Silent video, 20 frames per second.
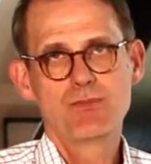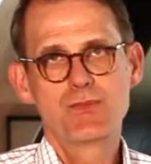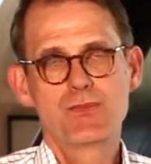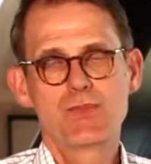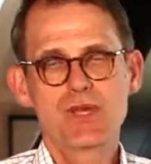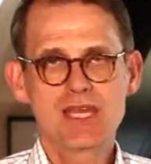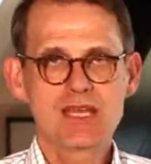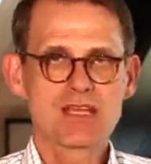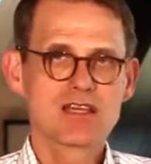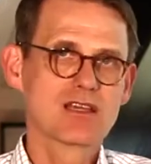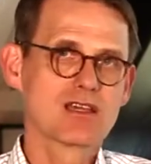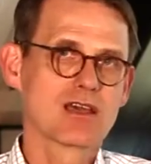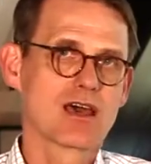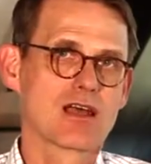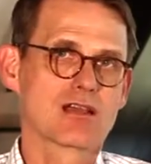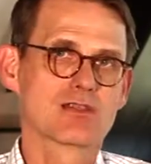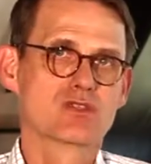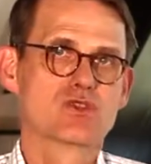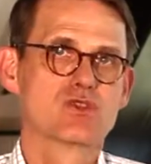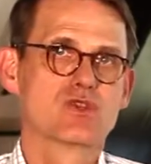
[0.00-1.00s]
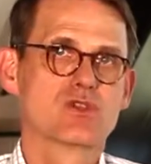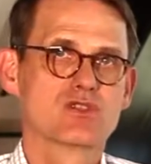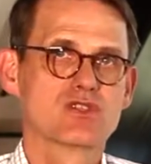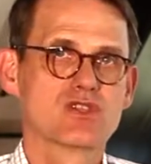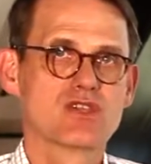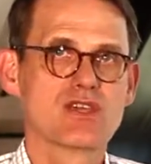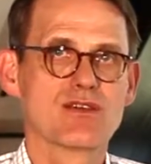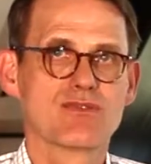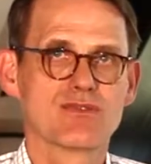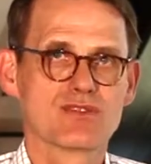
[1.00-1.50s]
big cultural
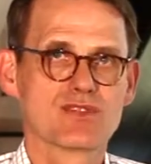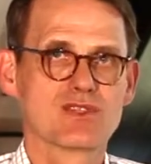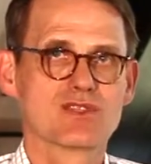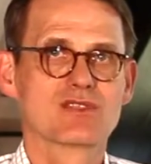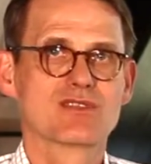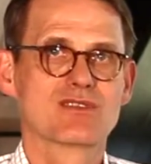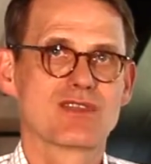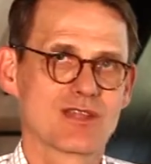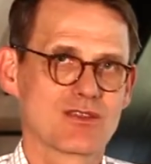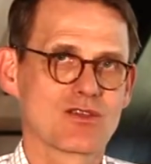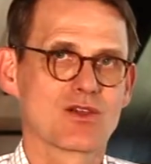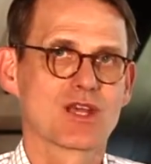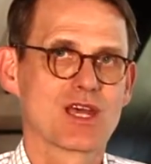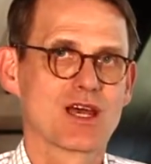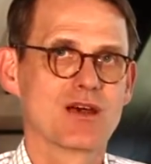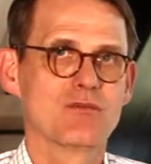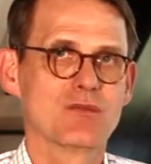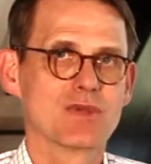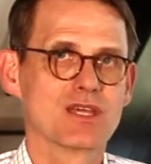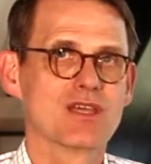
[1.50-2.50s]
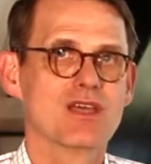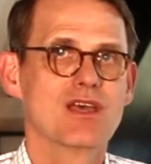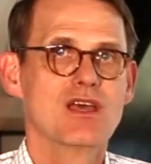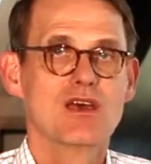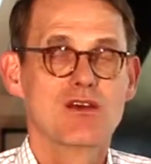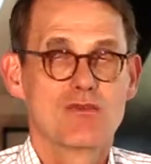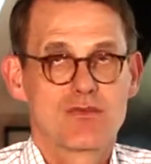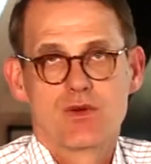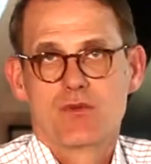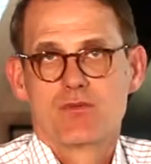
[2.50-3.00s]
shifts that are coming
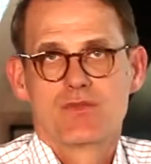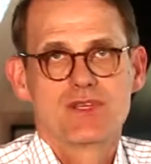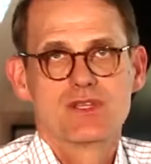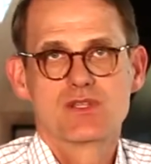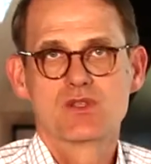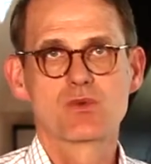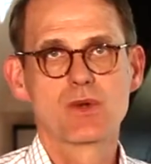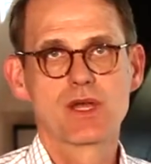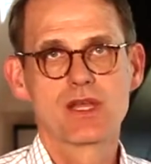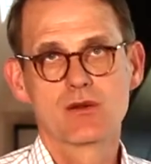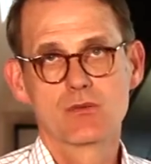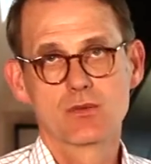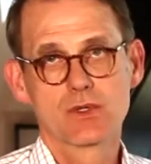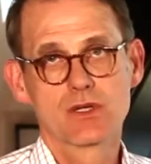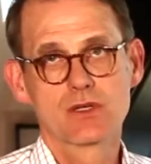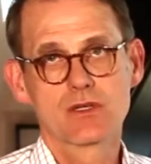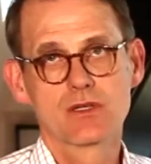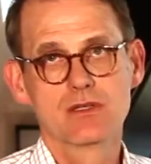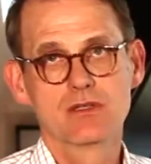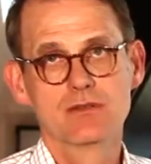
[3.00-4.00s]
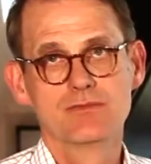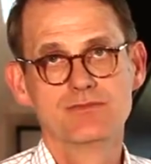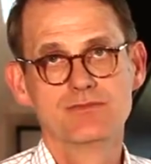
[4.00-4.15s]
from this way of working.